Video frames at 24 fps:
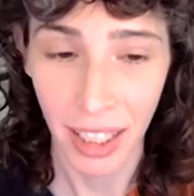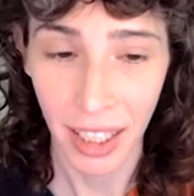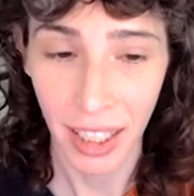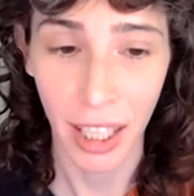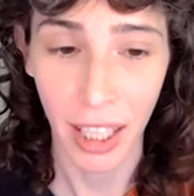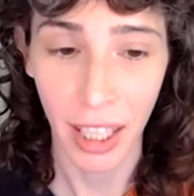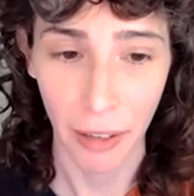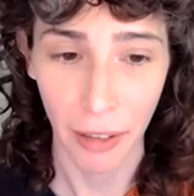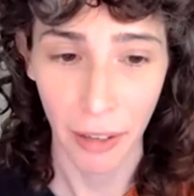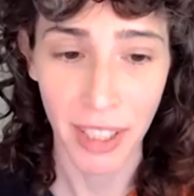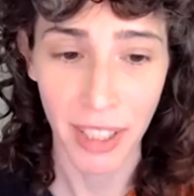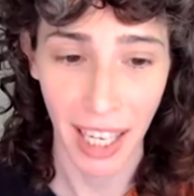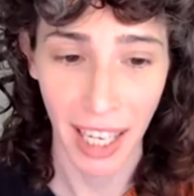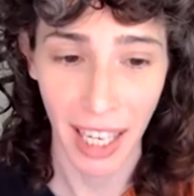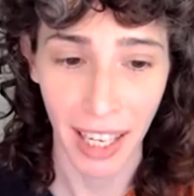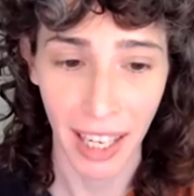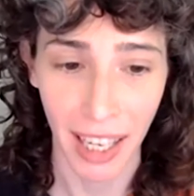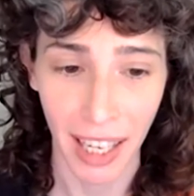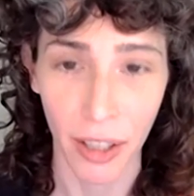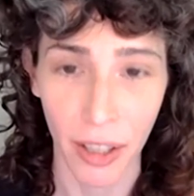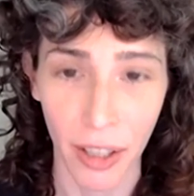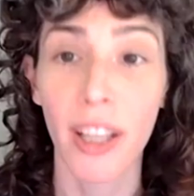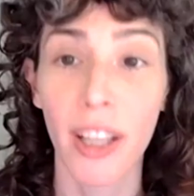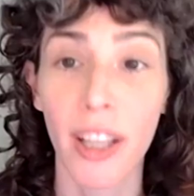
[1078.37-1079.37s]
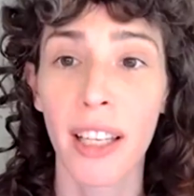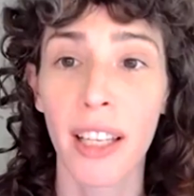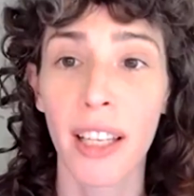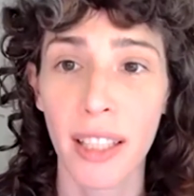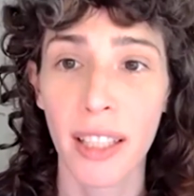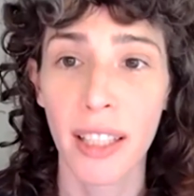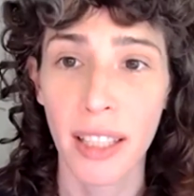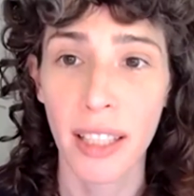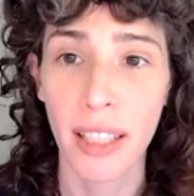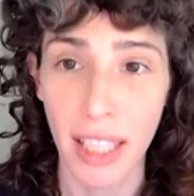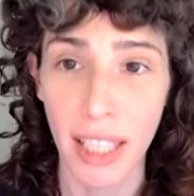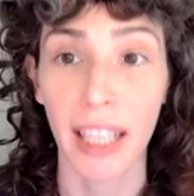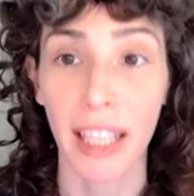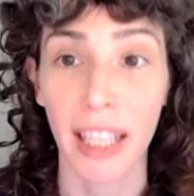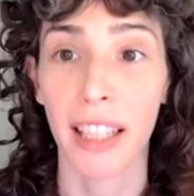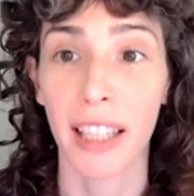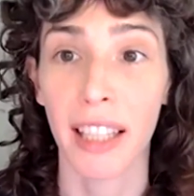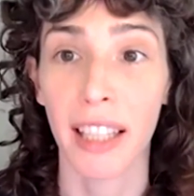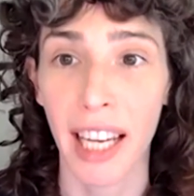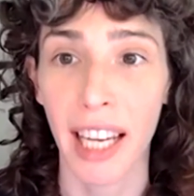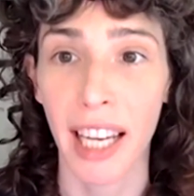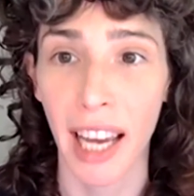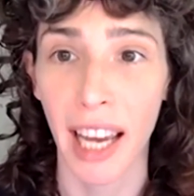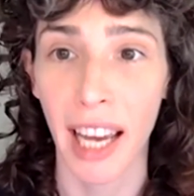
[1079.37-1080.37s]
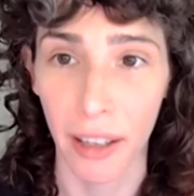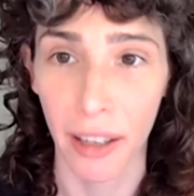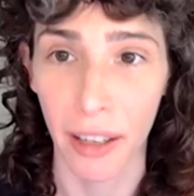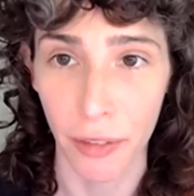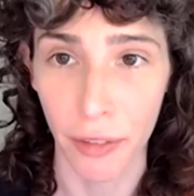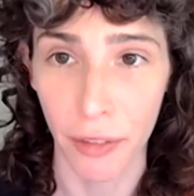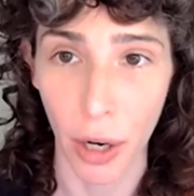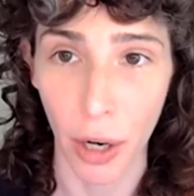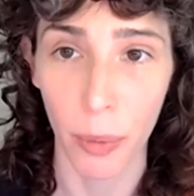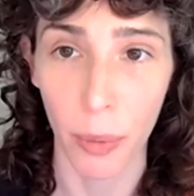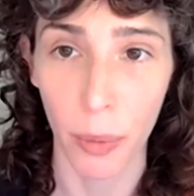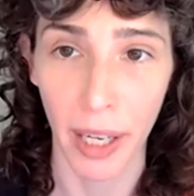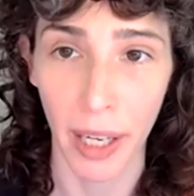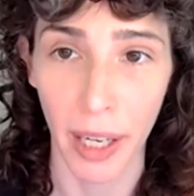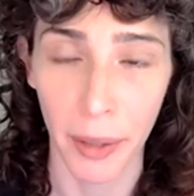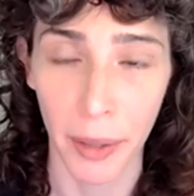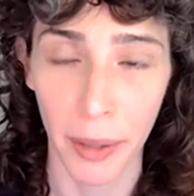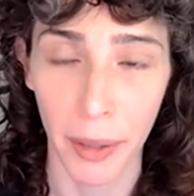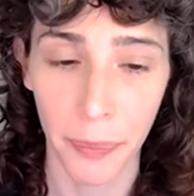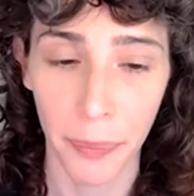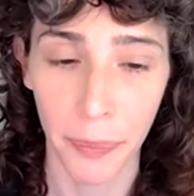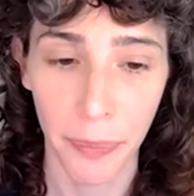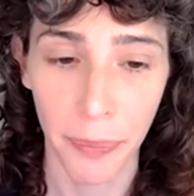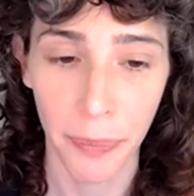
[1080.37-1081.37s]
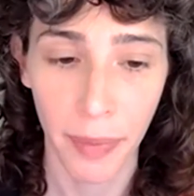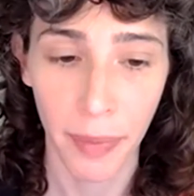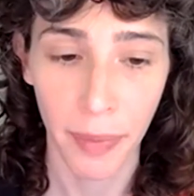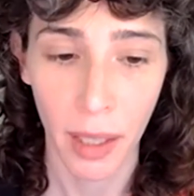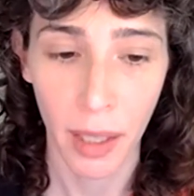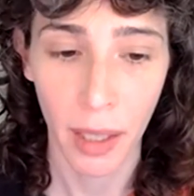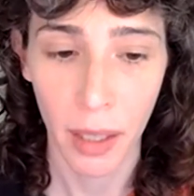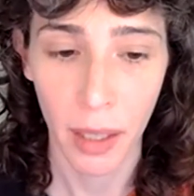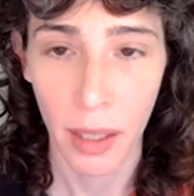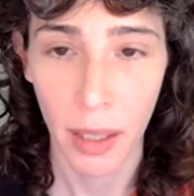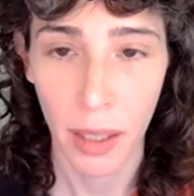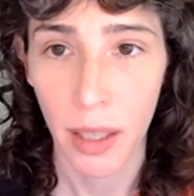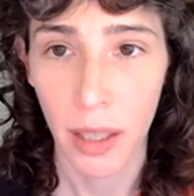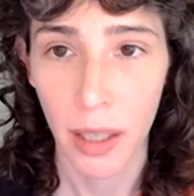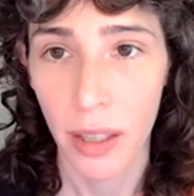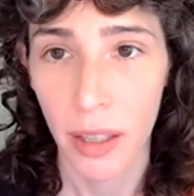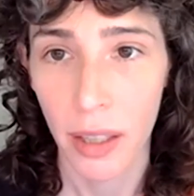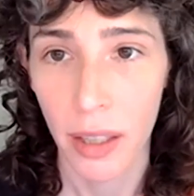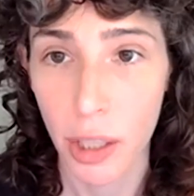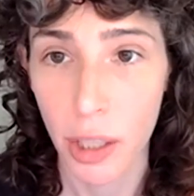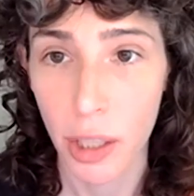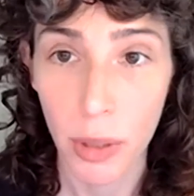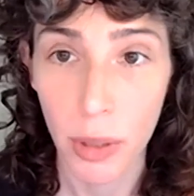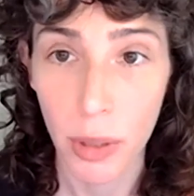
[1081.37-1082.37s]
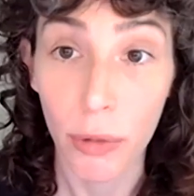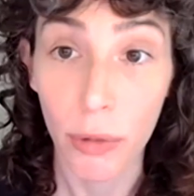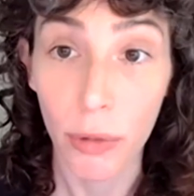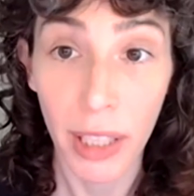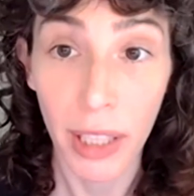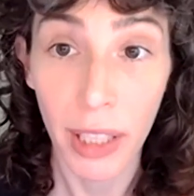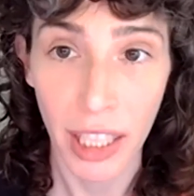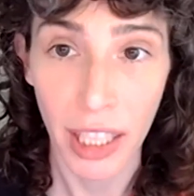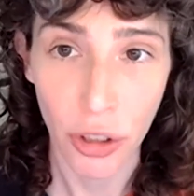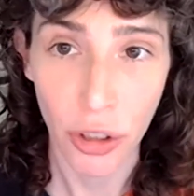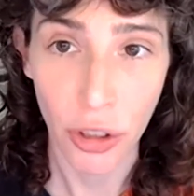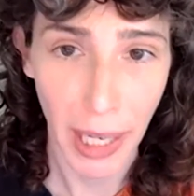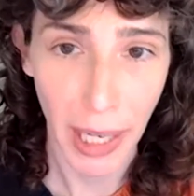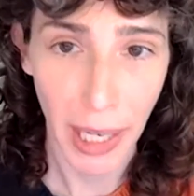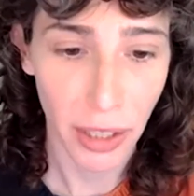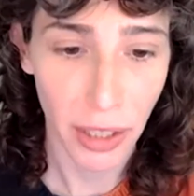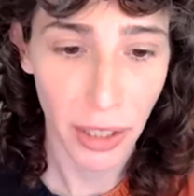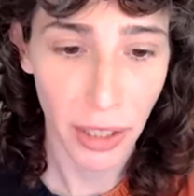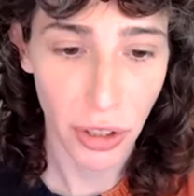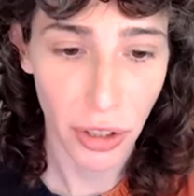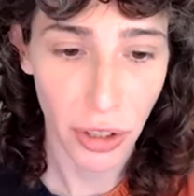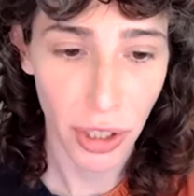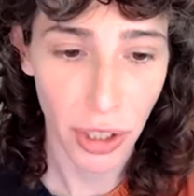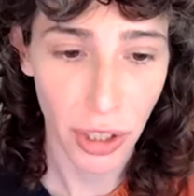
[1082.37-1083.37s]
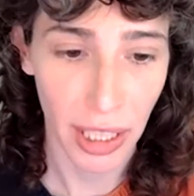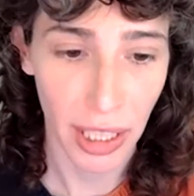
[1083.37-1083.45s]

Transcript: lifestyle, suddenly out of nowhere. This was a really strange